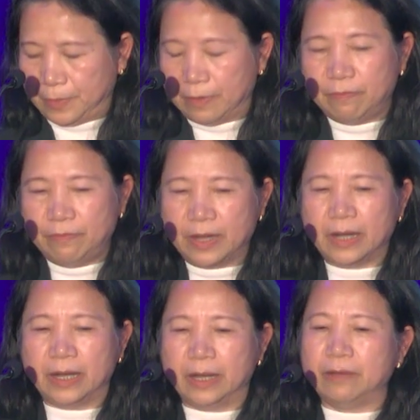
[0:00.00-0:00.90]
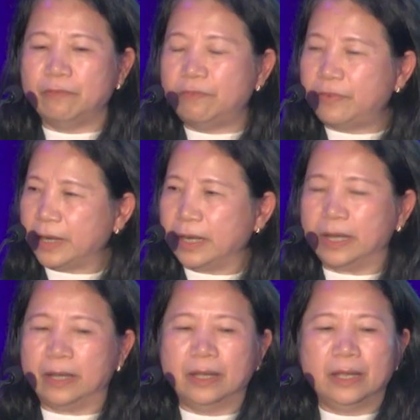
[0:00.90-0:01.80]
Very,
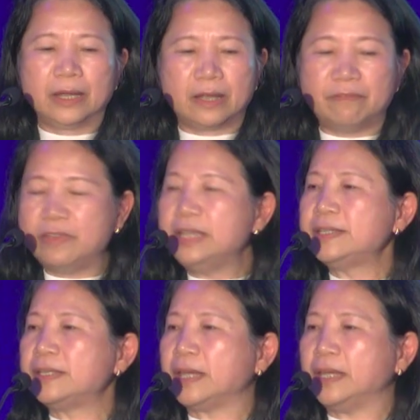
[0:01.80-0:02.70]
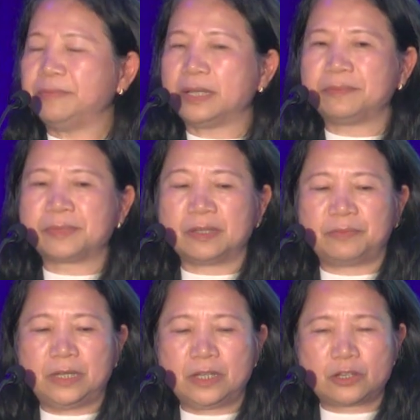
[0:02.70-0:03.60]
very convincing in terms of
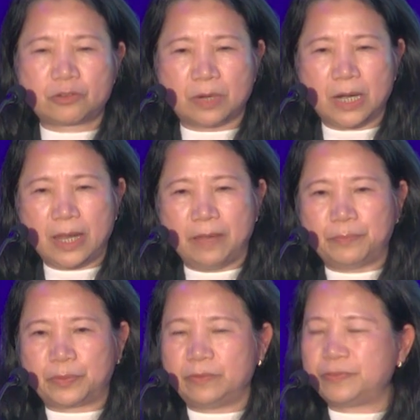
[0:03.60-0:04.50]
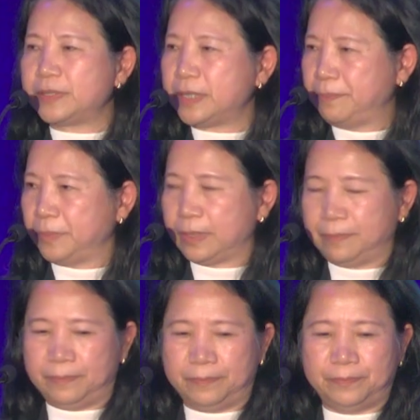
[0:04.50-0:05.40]
this drug improves
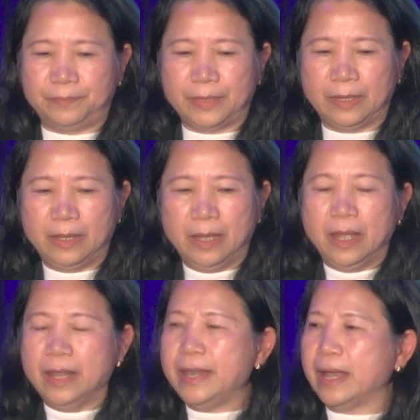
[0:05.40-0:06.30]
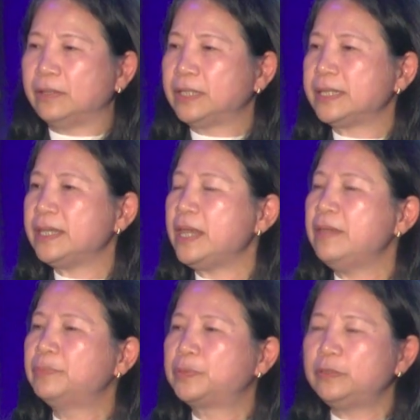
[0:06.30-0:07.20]
symptom. Now, does it
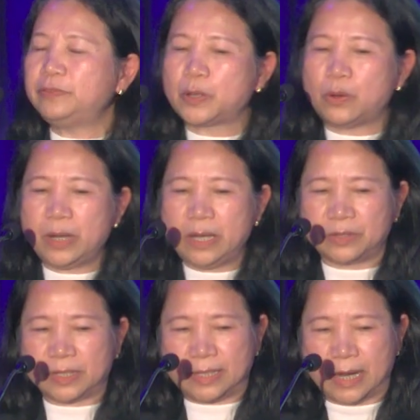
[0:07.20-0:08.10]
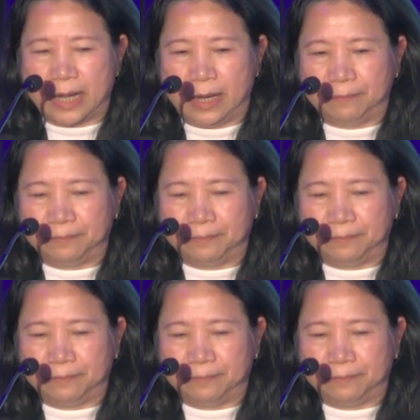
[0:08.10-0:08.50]
improve corneal staining?